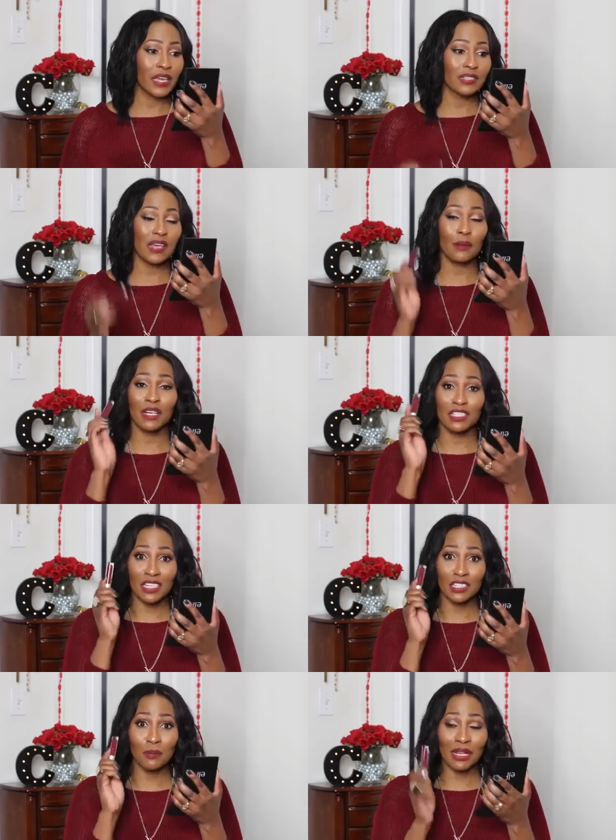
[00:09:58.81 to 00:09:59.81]
is I'm going to
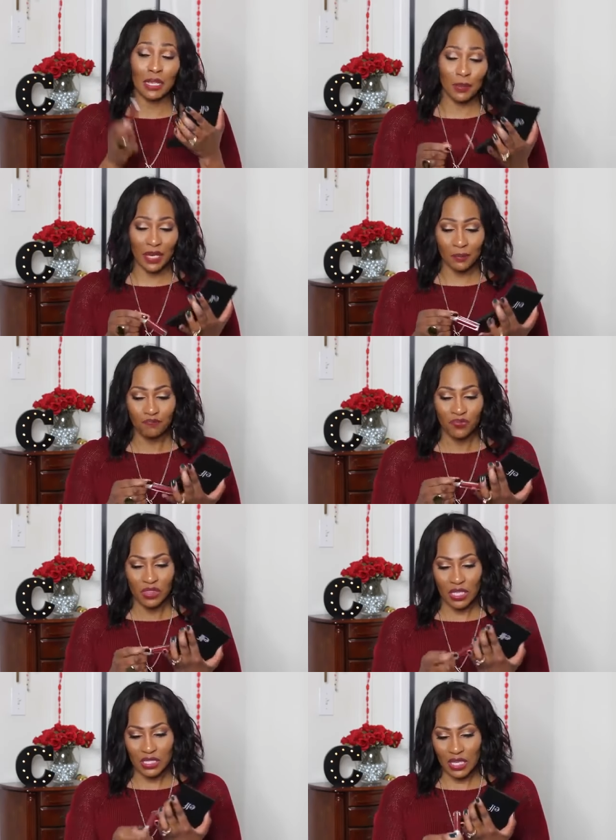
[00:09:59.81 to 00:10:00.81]
touch up my lippy.
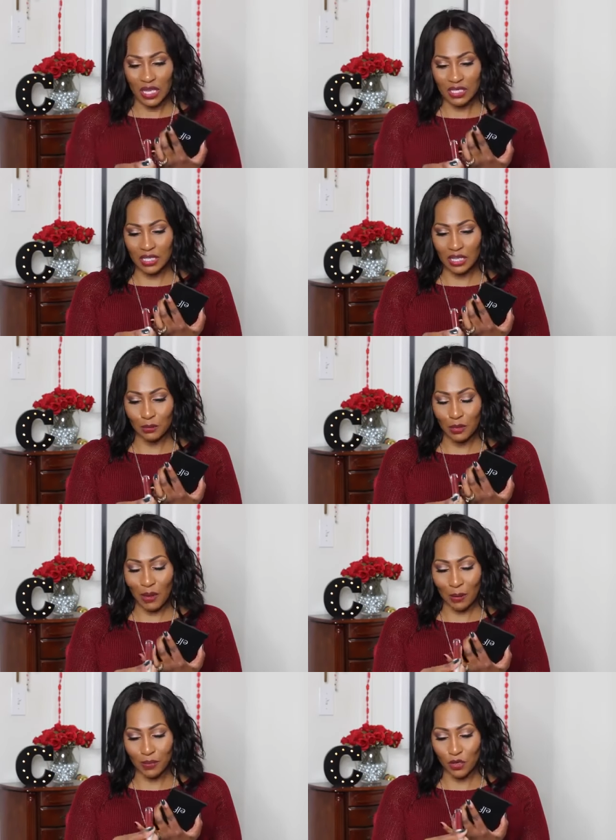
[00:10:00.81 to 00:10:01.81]
This is a lippy
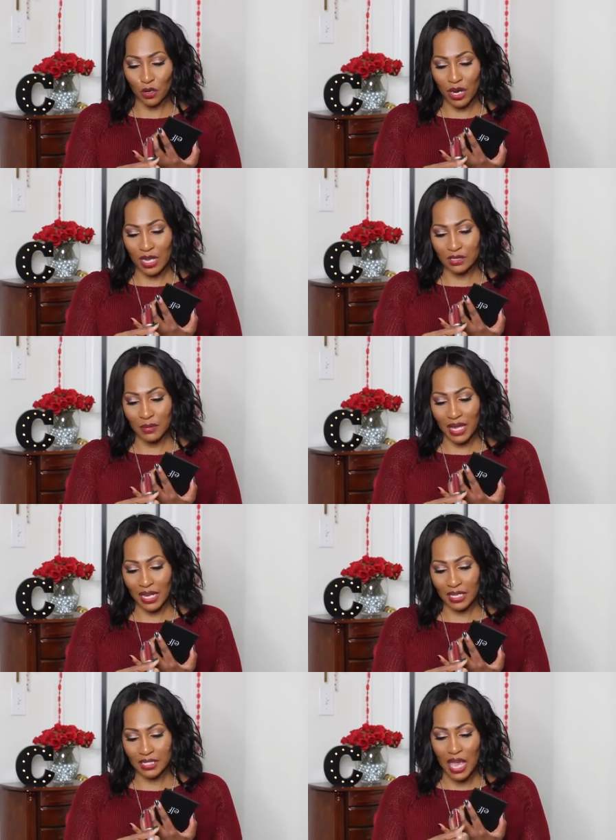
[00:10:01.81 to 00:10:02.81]
by Pure
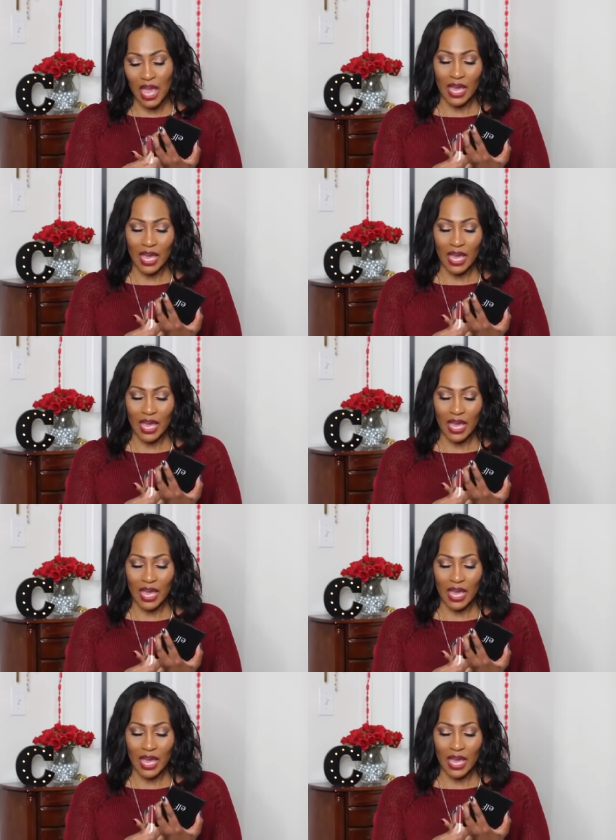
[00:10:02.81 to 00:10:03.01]
Cosmetics.